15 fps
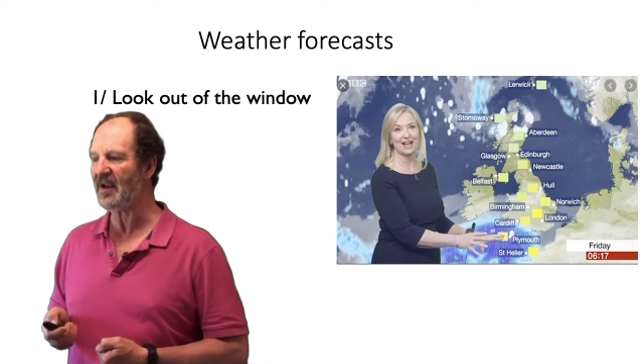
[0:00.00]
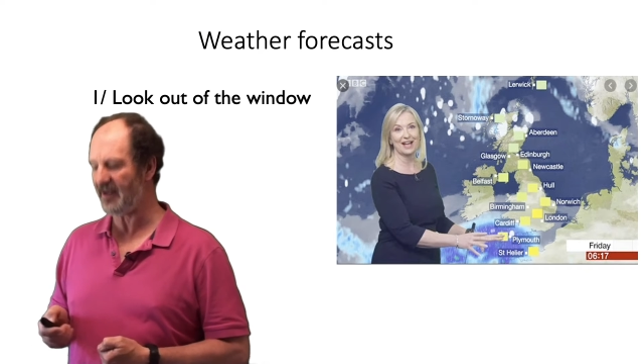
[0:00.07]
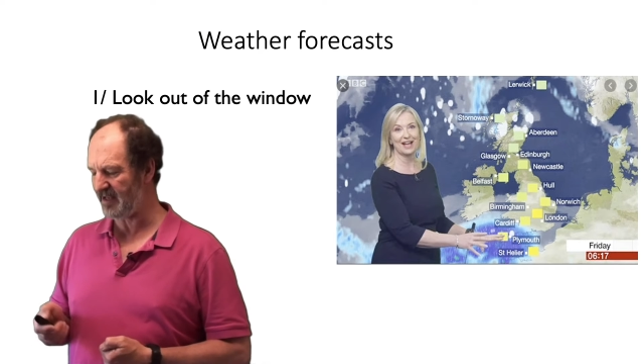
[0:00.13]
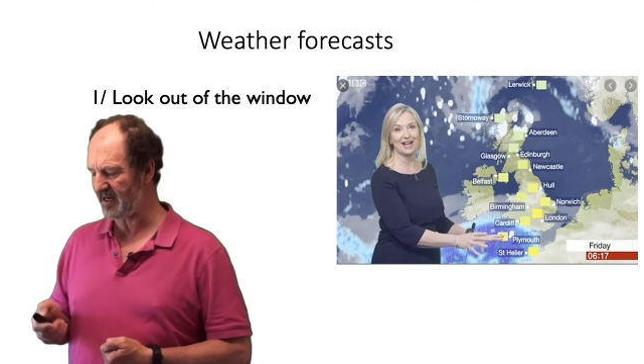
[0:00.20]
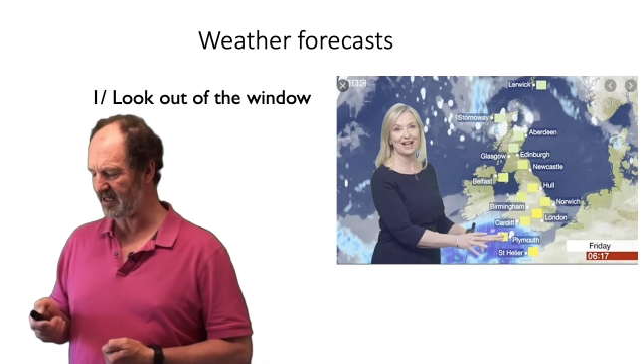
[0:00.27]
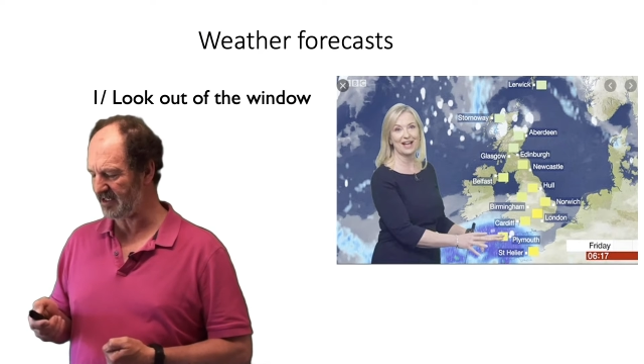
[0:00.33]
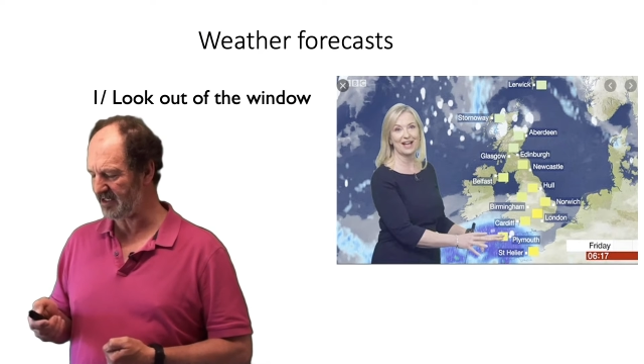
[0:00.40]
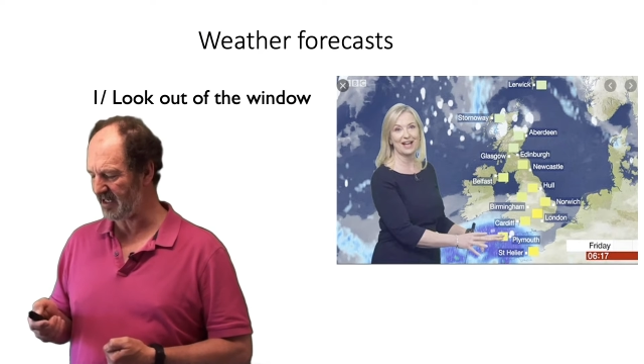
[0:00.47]
the
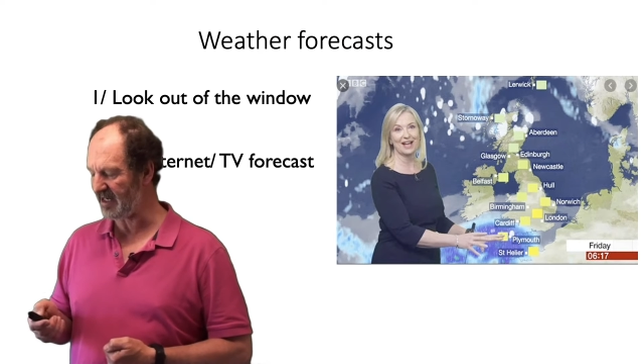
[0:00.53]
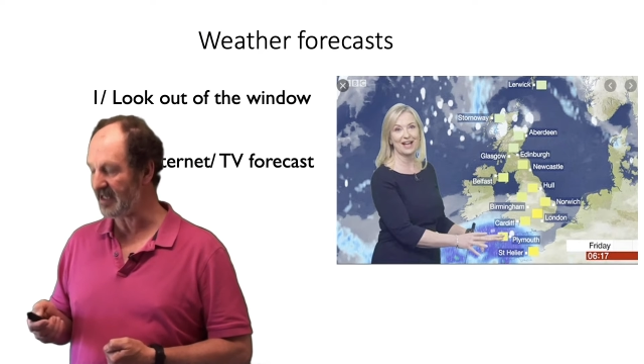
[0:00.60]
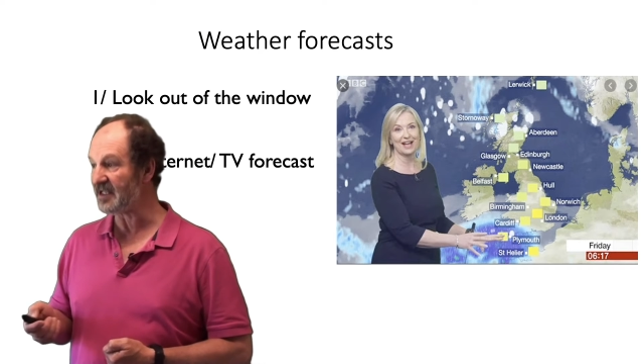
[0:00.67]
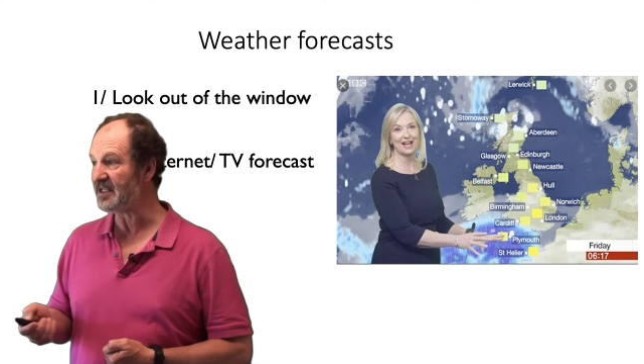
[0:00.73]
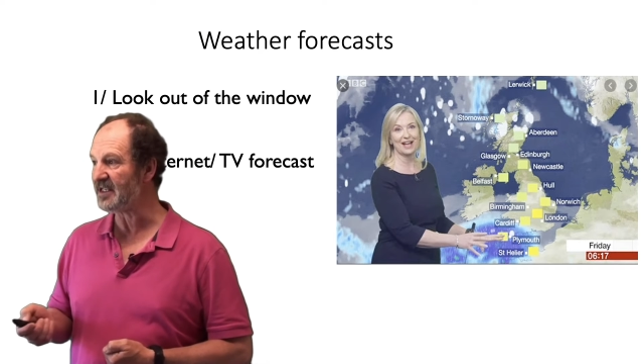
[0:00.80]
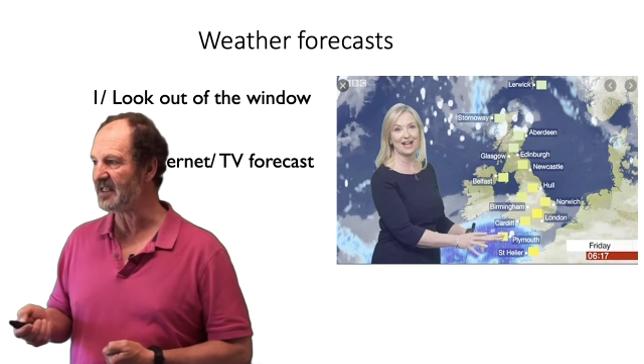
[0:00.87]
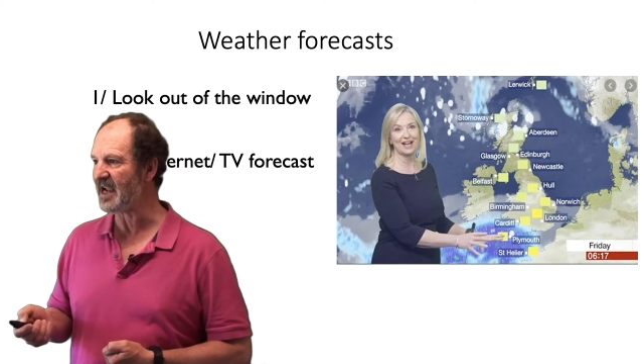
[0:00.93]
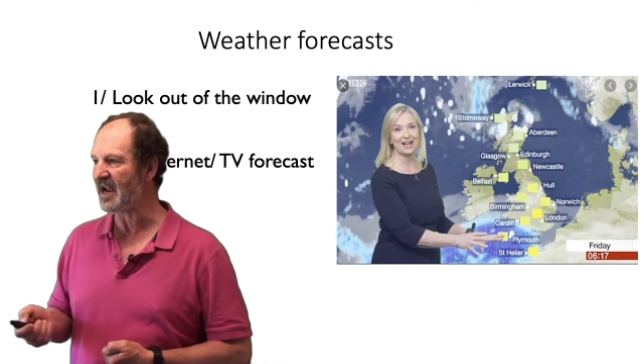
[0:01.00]
next thing is
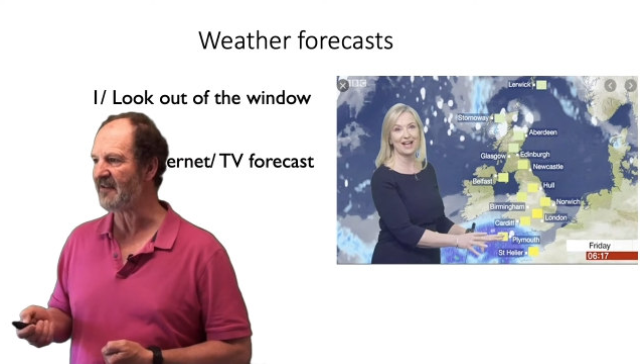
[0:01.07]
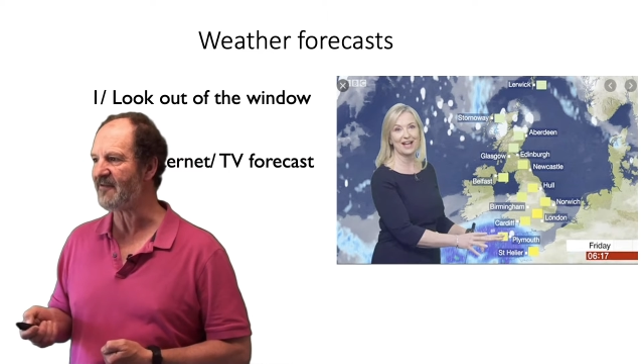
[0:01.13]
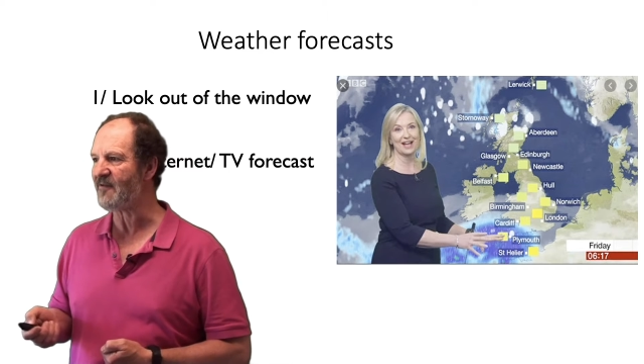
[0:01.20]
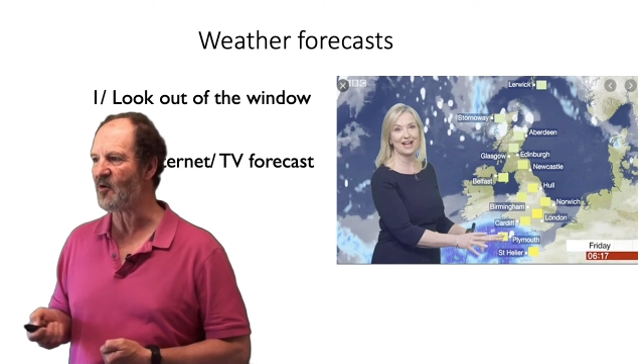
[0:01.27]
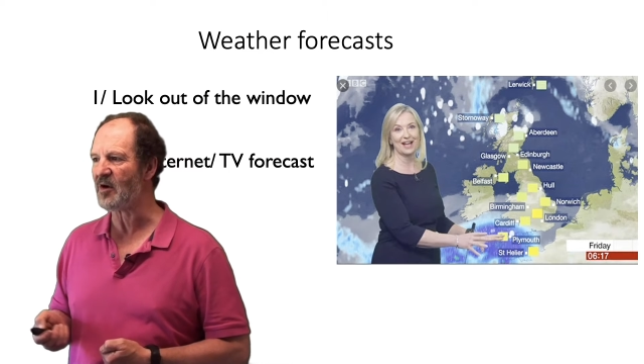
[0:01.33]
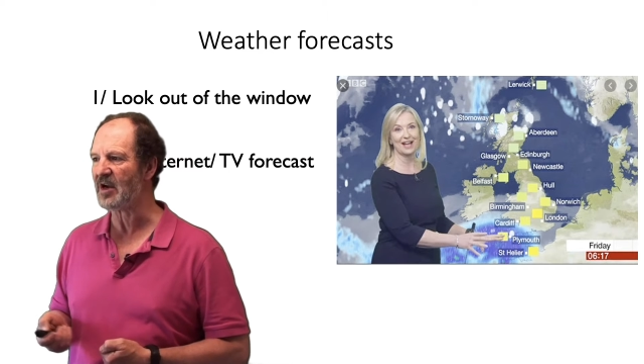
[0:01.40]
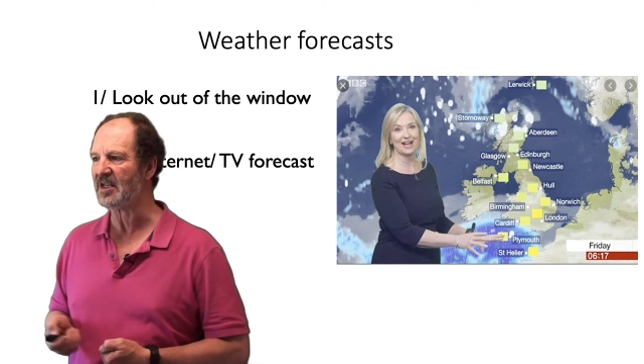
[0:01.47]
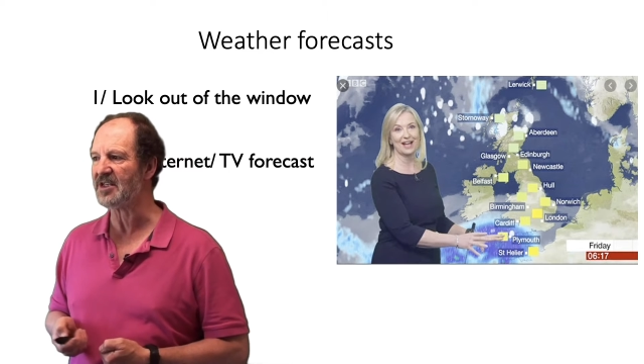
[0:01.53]
to get a
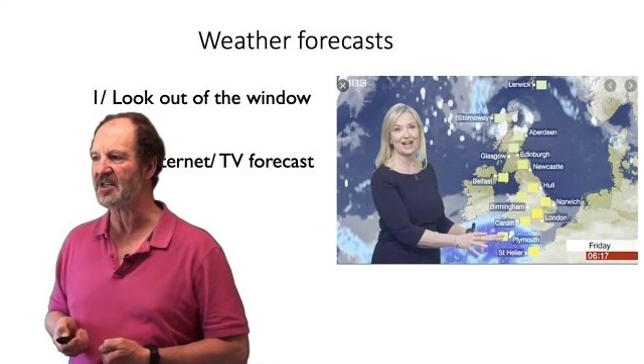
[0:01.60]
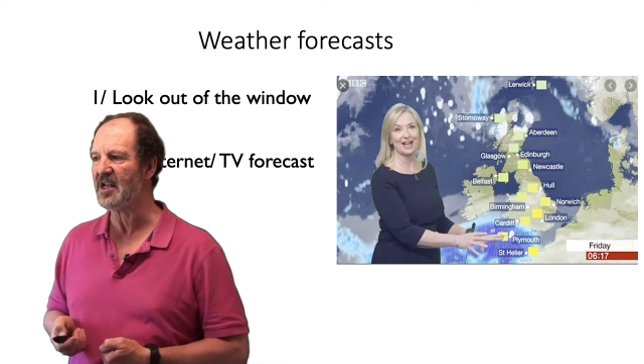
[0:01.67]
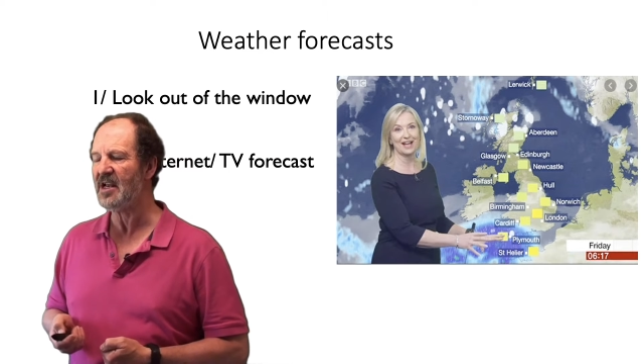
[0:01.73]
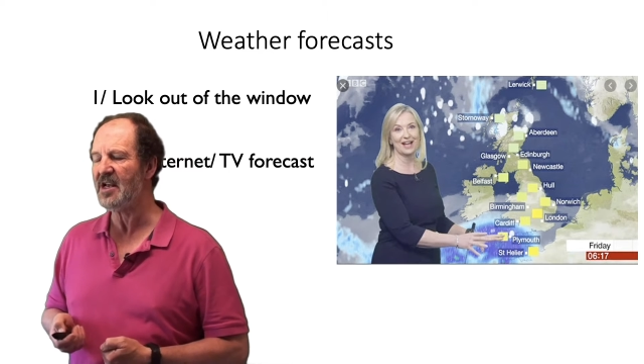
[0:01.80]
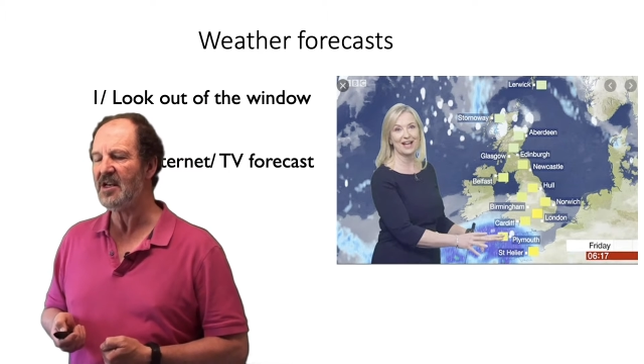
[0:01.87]
forecast.